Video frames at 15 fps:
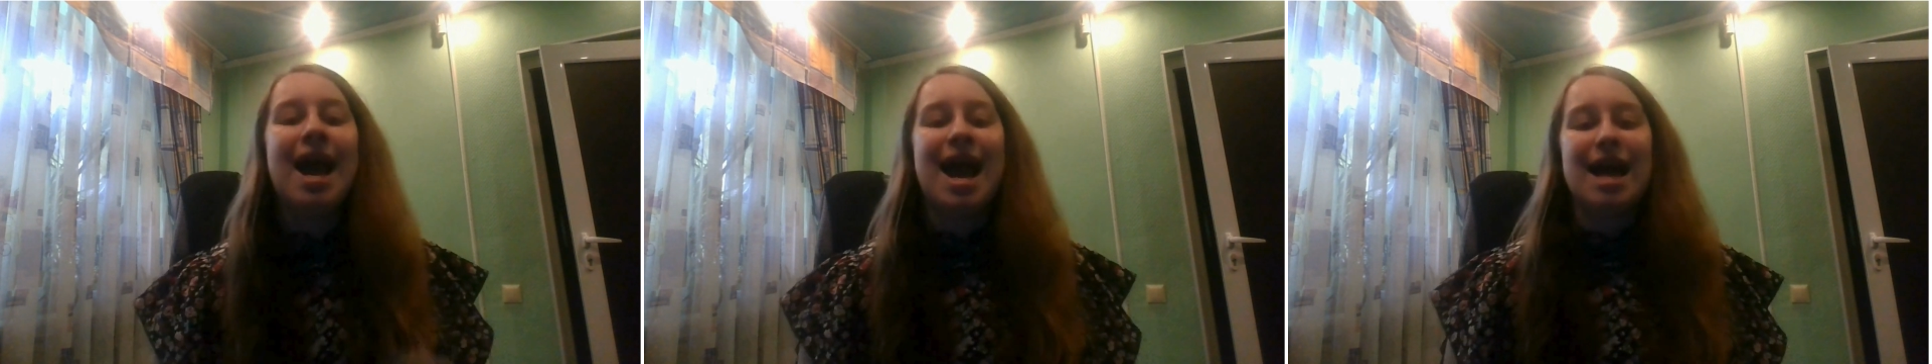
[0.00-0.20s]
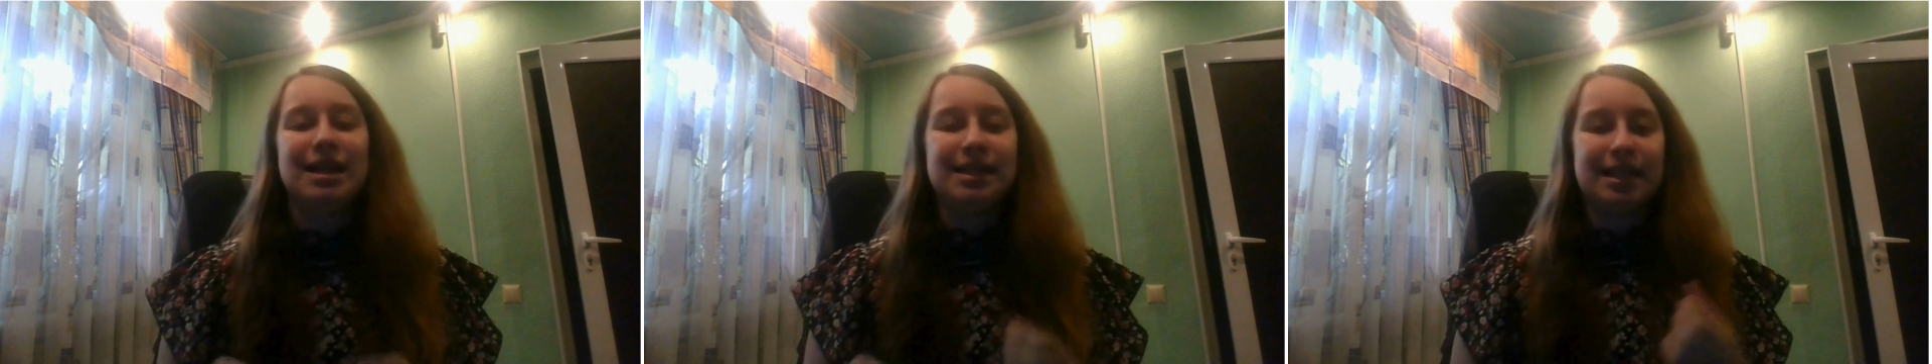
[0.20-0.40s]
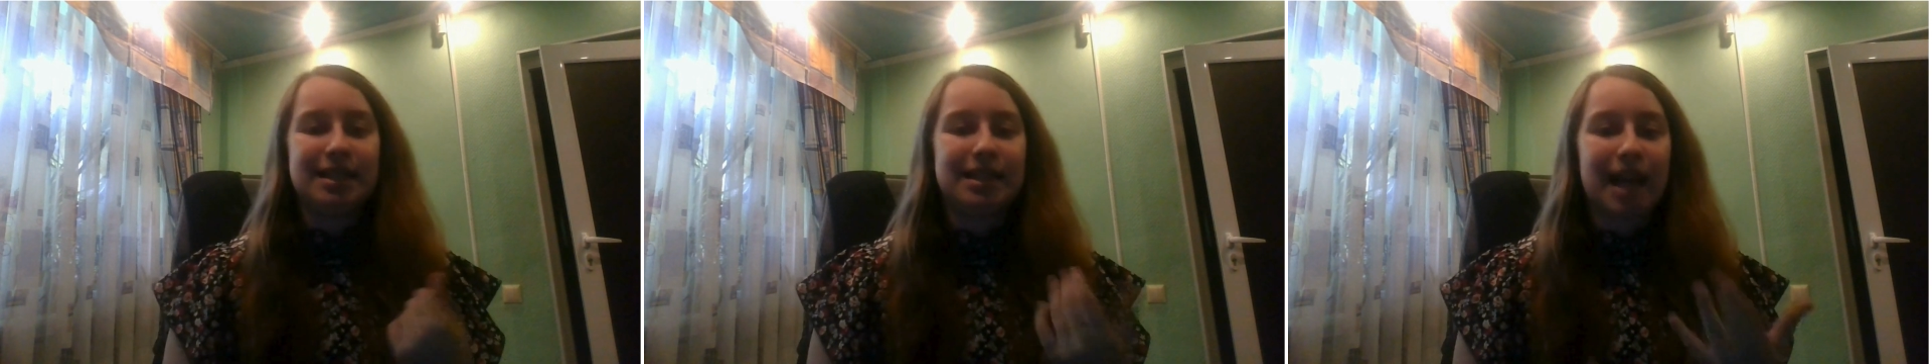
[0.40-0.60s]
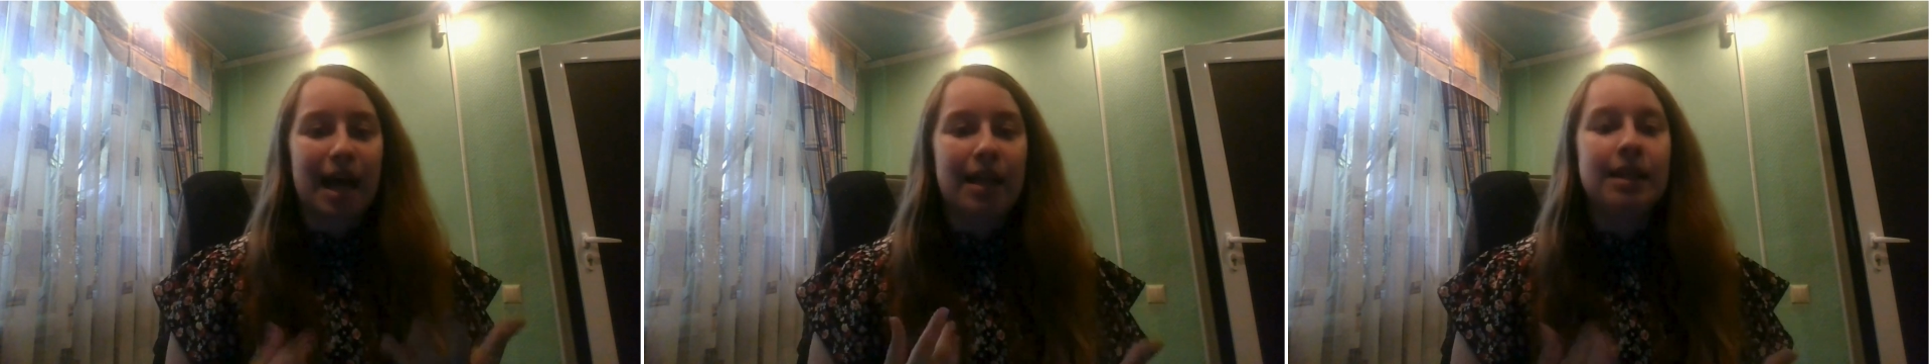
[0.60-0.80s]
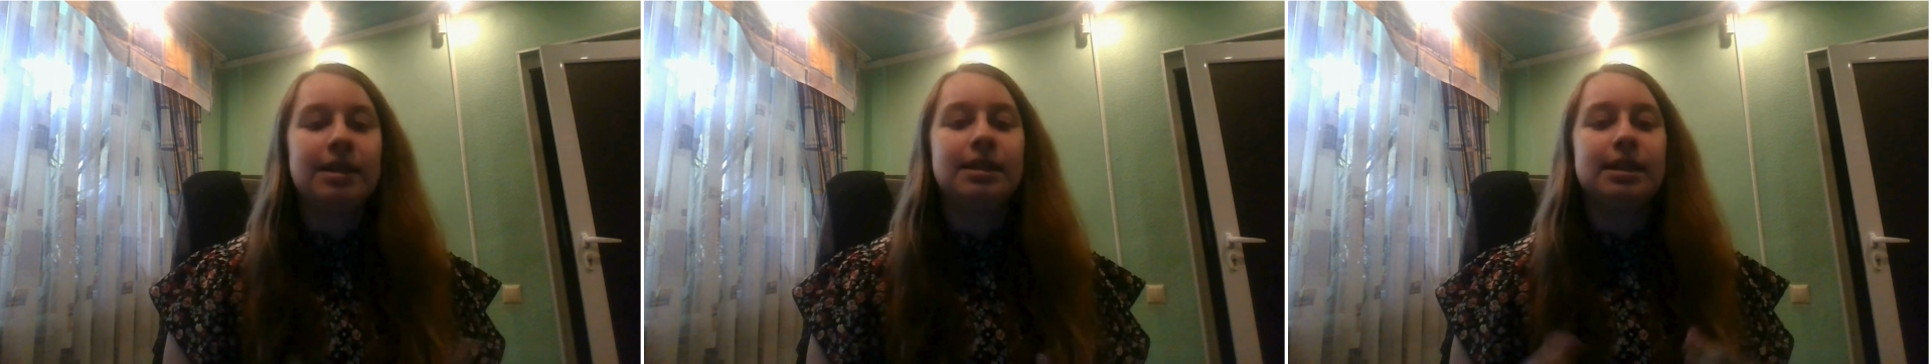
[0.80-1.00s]
and the
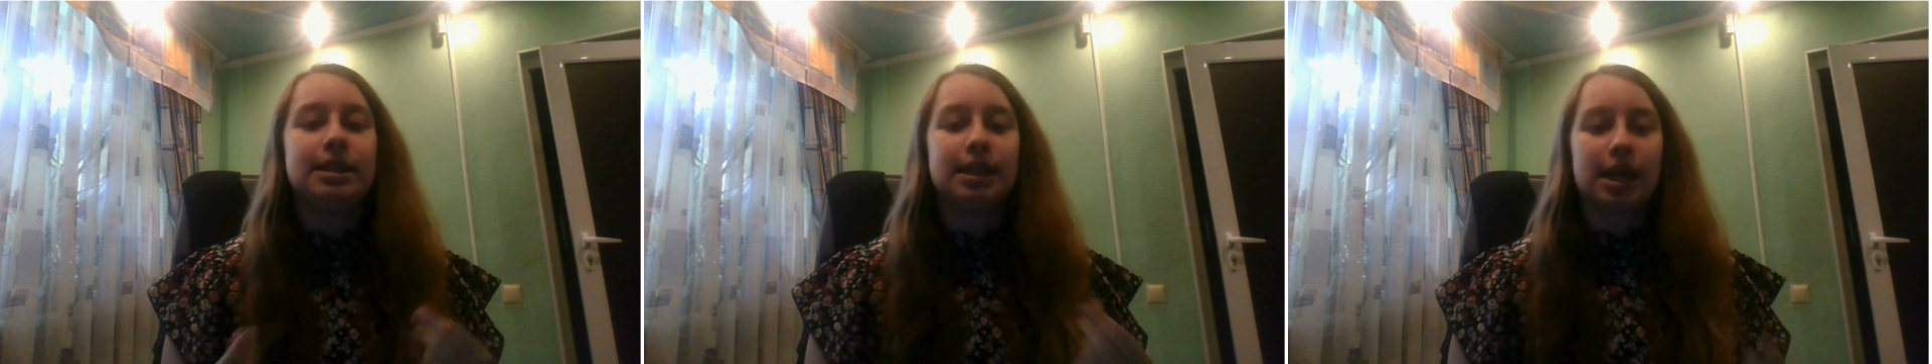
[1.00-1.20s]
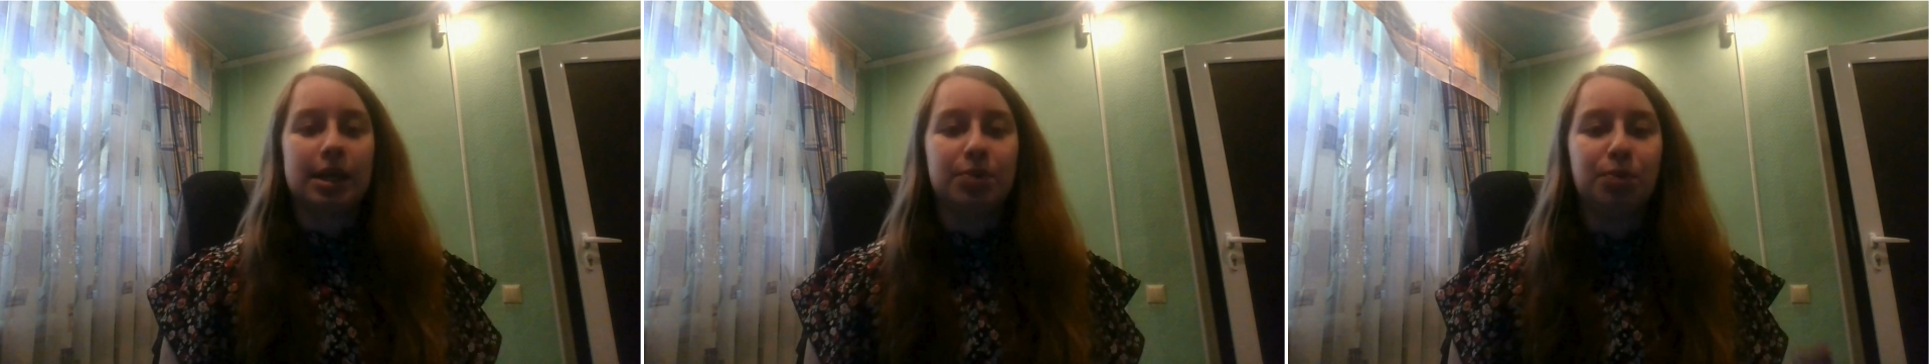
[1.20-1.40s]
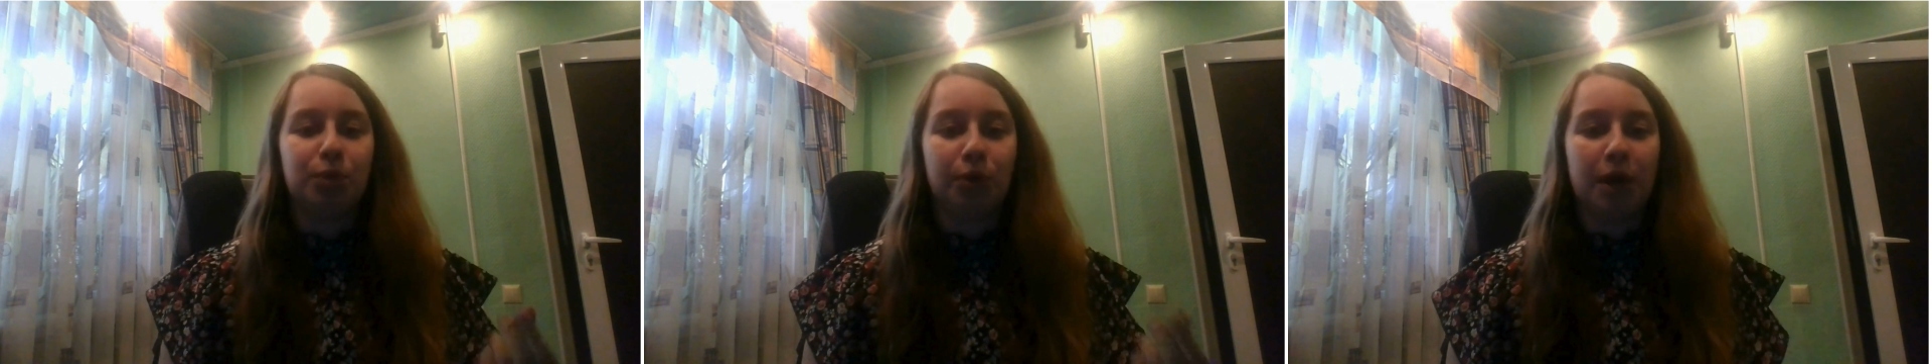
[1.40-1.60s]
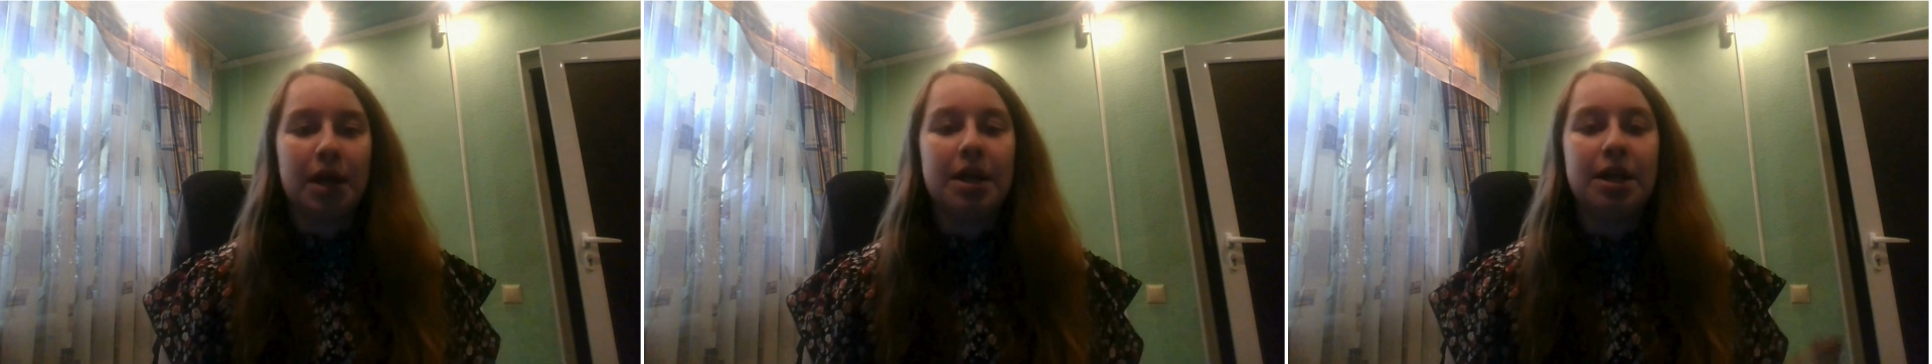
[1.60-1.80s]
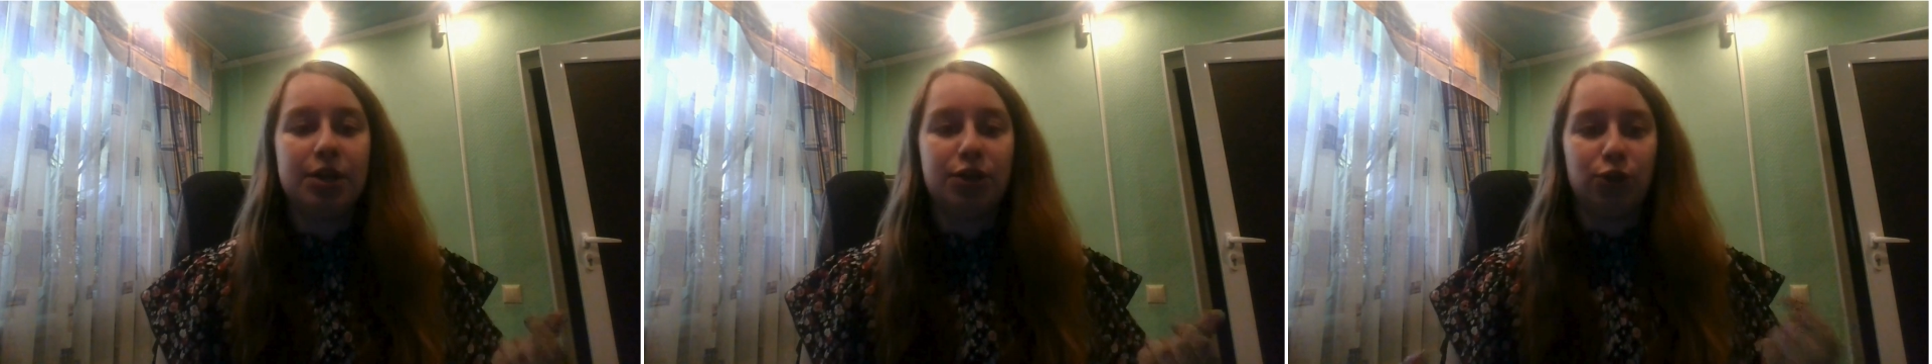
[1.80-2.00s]
talent that can
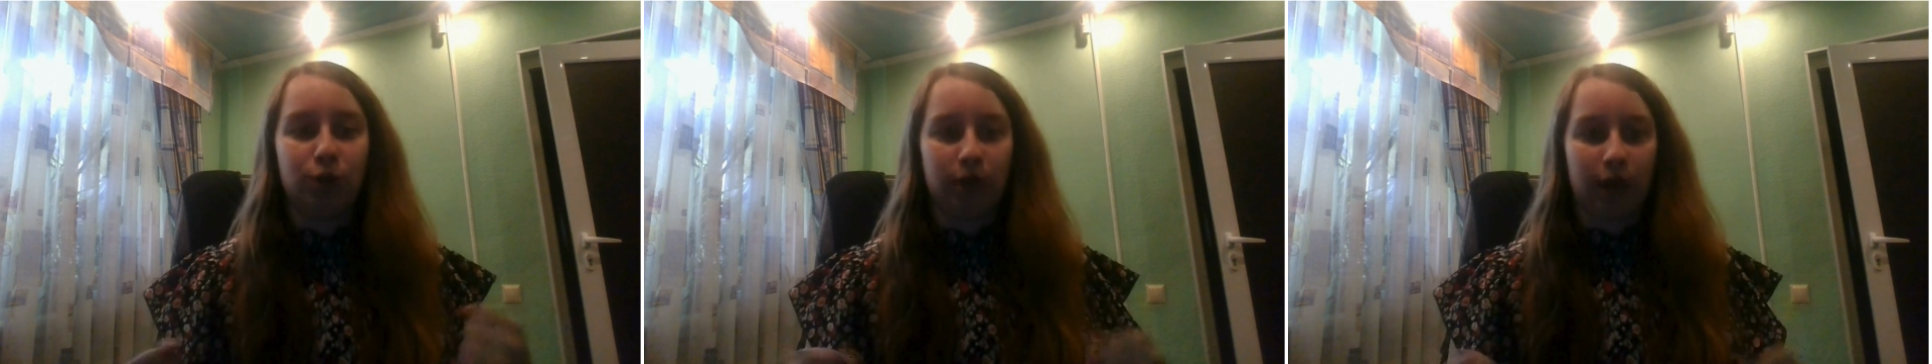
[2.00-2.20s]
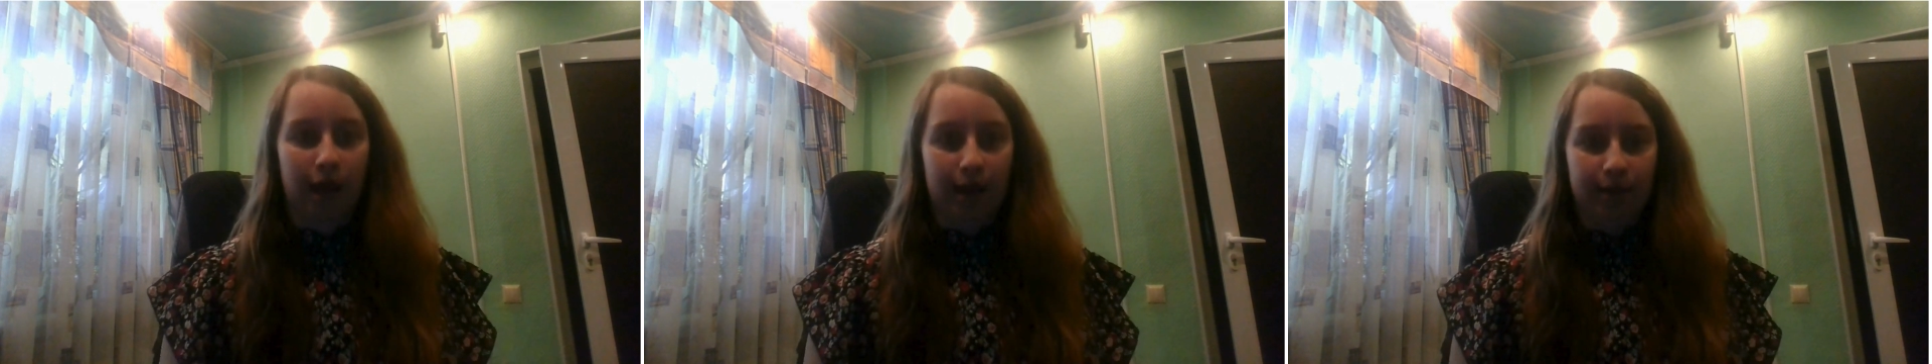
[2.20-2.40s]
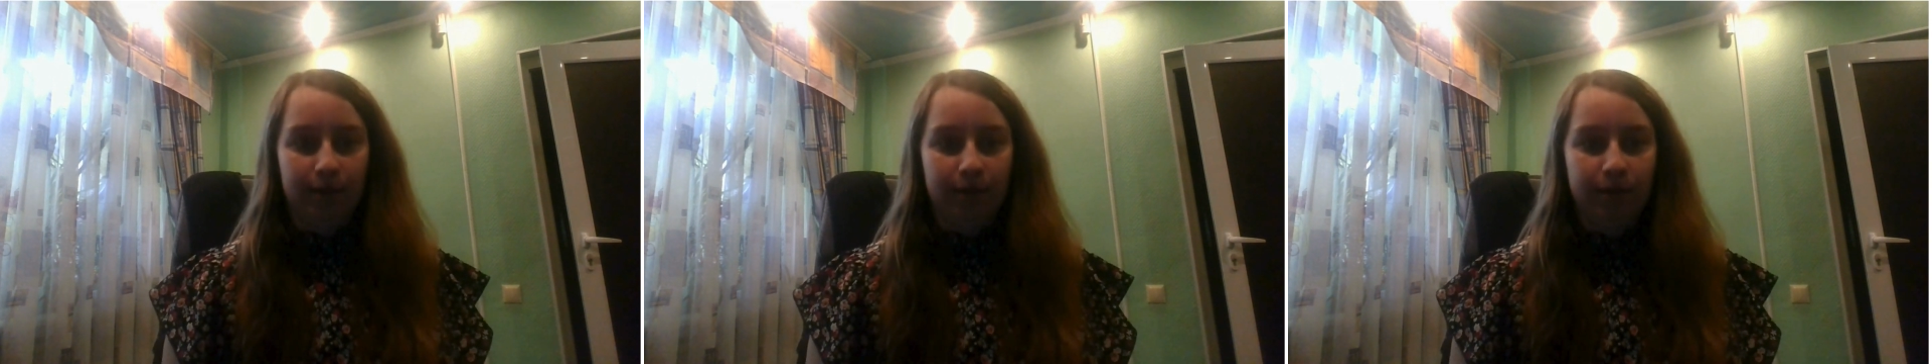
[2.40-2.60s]
bring it to life.